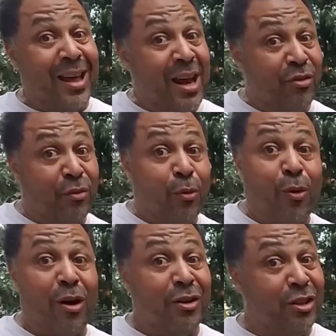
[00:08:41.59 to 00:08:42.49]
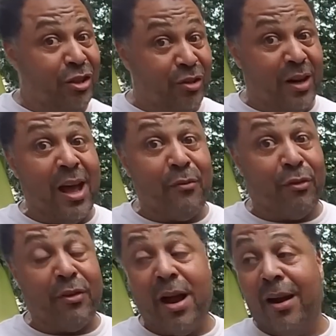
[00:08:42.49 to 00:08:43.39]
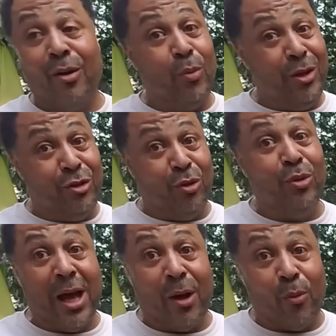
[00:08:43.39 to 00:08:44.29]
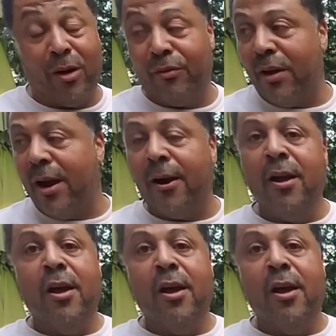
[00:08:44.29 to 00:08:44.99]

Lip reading: and after 400 you can have a fire. We do not want a fire.